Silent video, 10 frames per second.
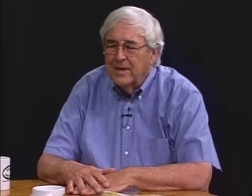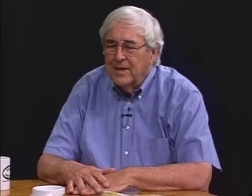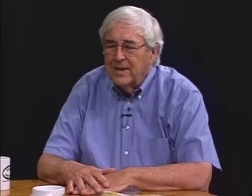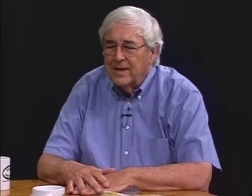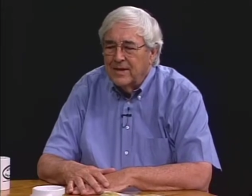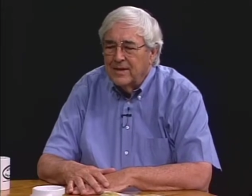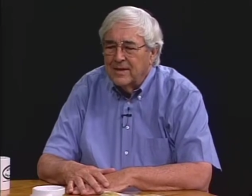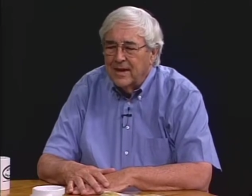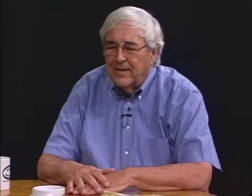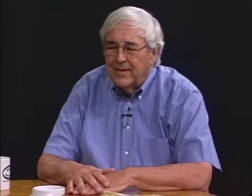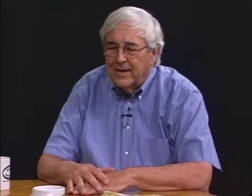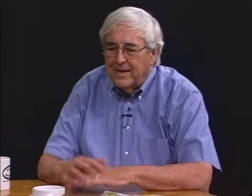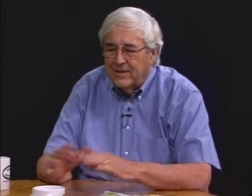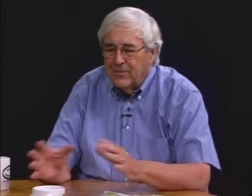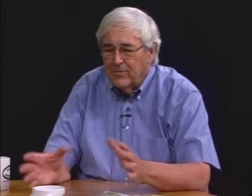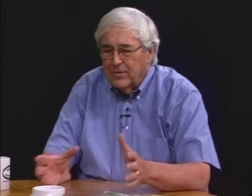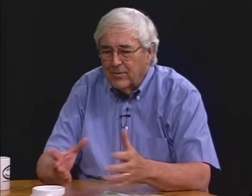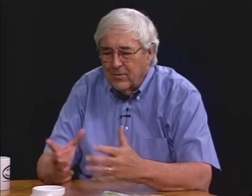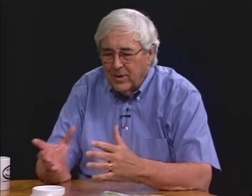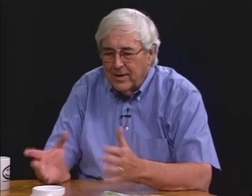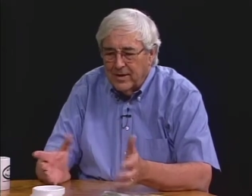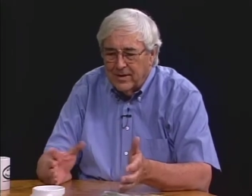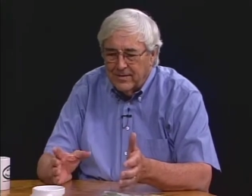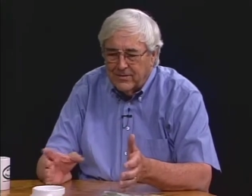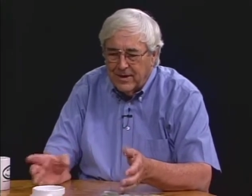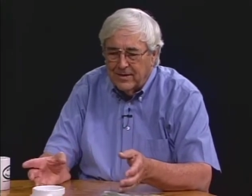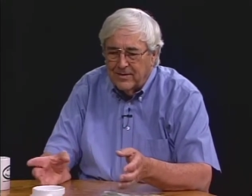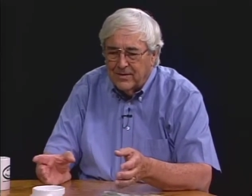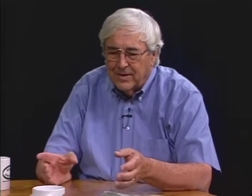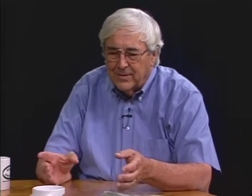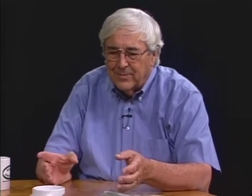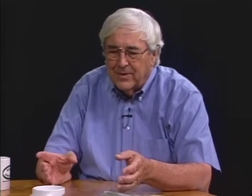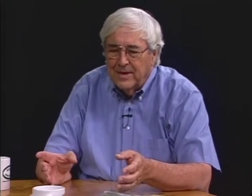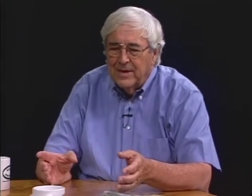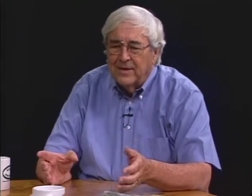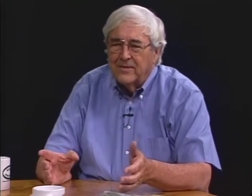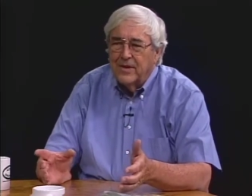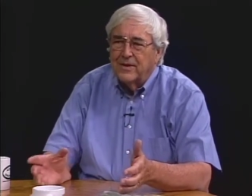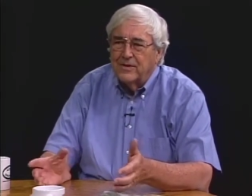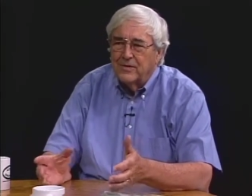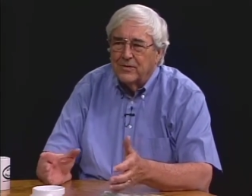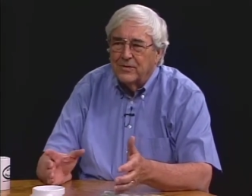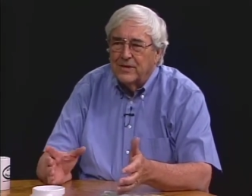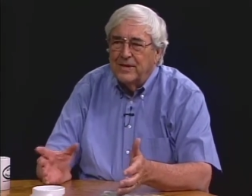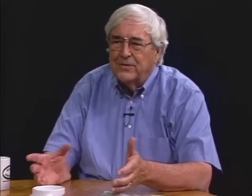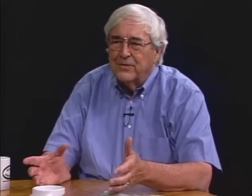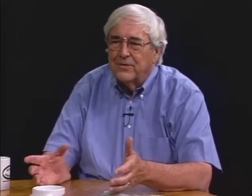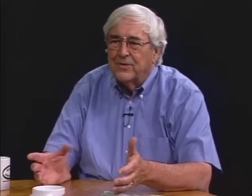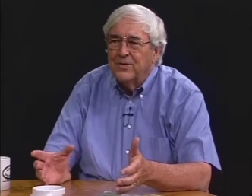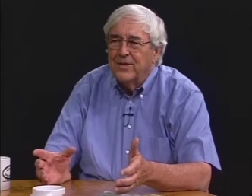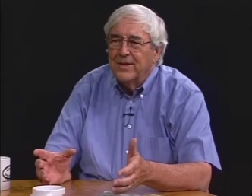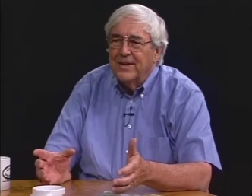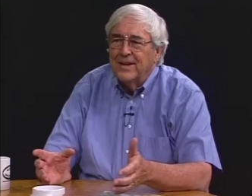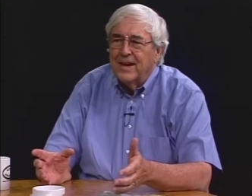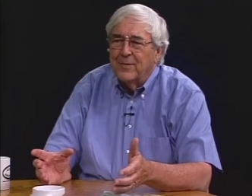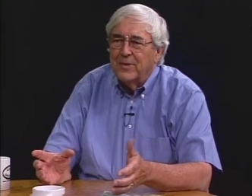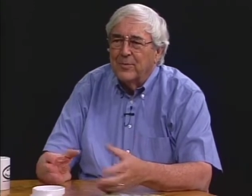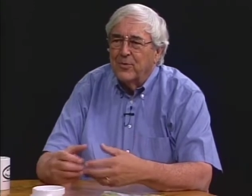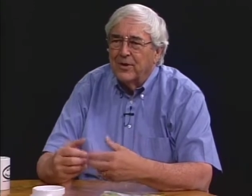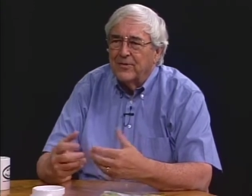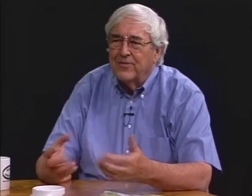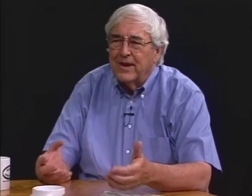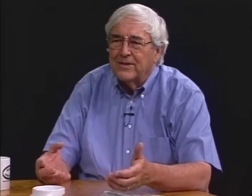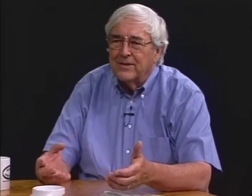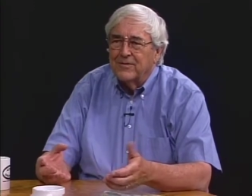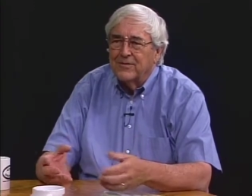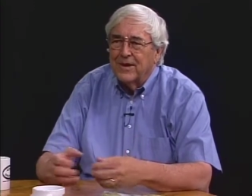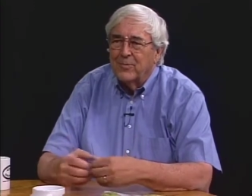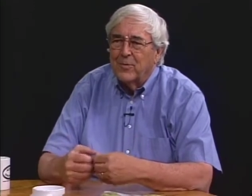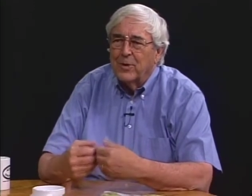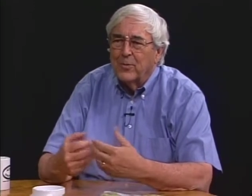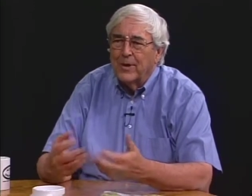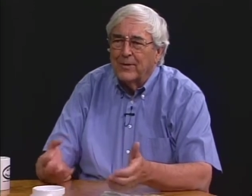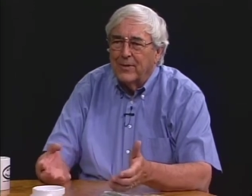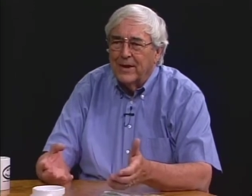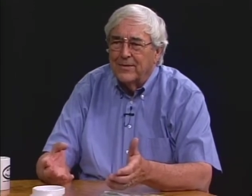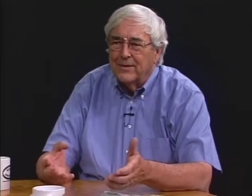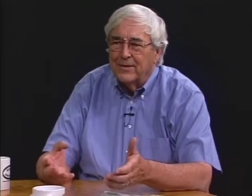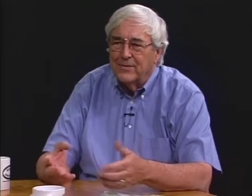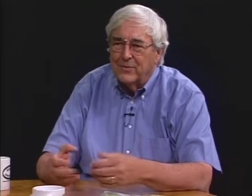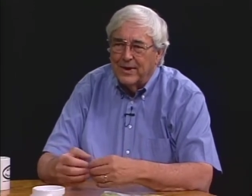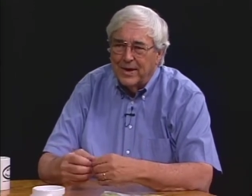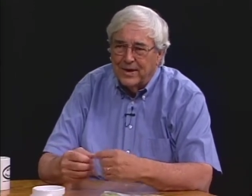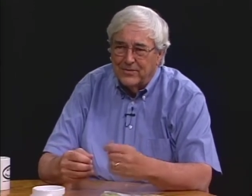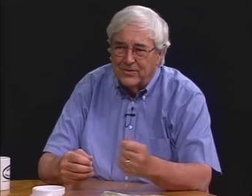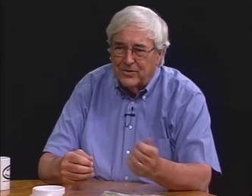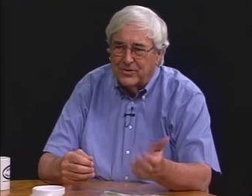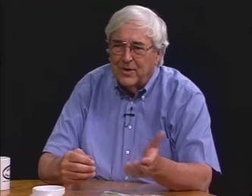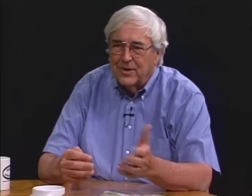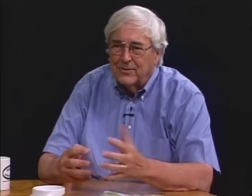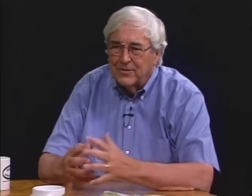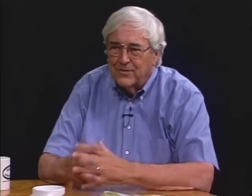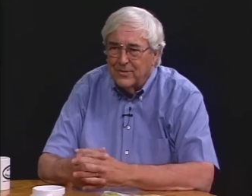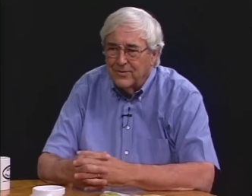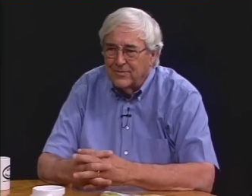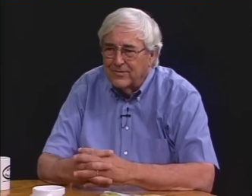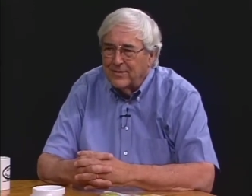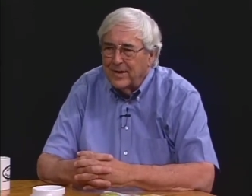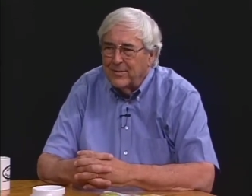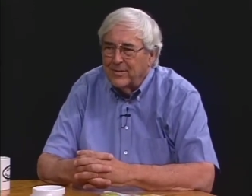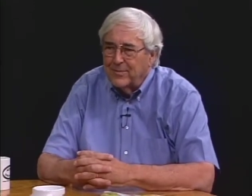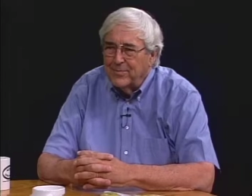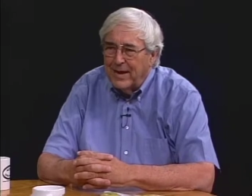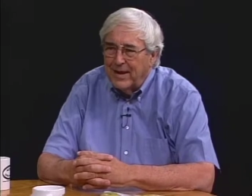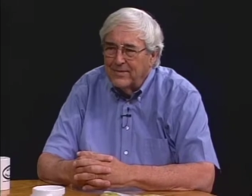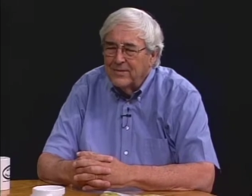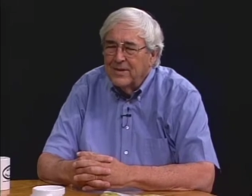and and they were working on trying to help Sunday school teachers. Uh, be more effective and more well-rounded is when how Chautauqua sort of came to pass.